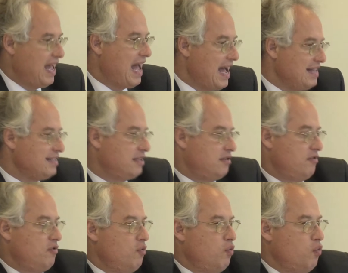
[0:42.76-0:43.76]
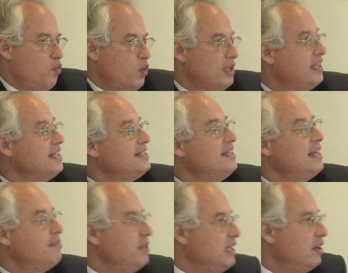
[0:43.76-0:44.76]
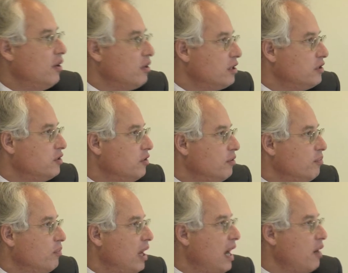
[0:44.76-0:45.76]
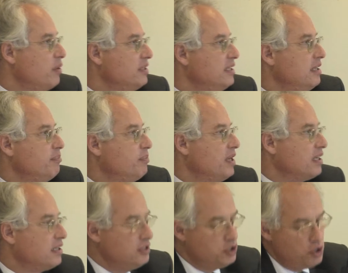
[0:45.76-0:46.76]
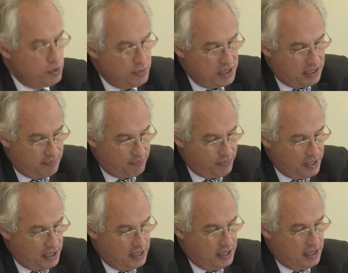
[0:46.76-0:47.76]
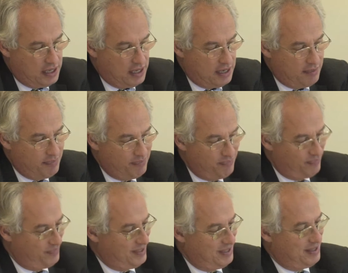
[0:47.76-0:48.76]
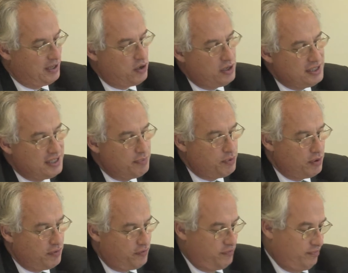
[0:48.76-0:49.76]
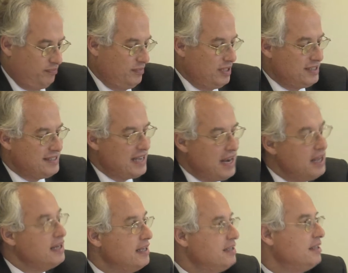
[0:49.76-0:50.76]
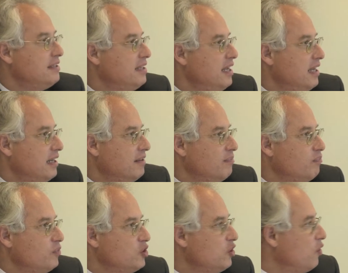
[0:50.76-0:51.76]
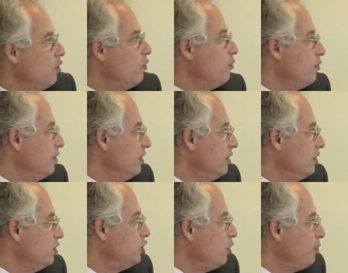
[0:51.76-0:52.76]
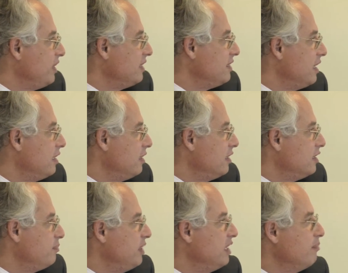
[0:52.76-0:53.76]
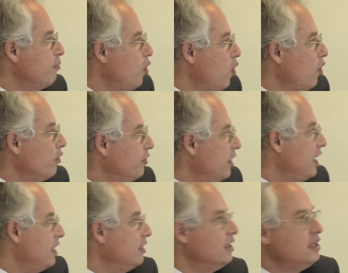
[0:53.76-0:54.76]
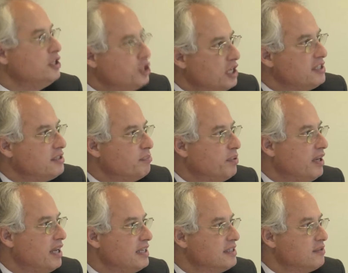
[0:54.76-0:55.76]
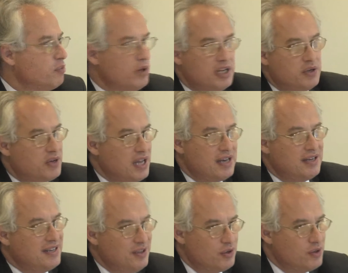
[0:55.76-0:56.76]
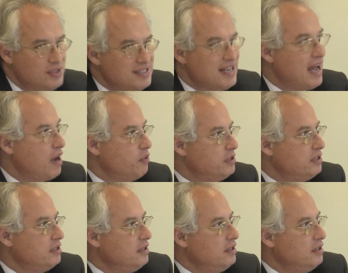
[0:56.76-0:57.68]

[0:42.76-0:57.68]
ask, what does that mean longer term? How is the impact in Germany? Um, the concept of sell and entertain. So the shopping center is being more than just a place where you get your goods out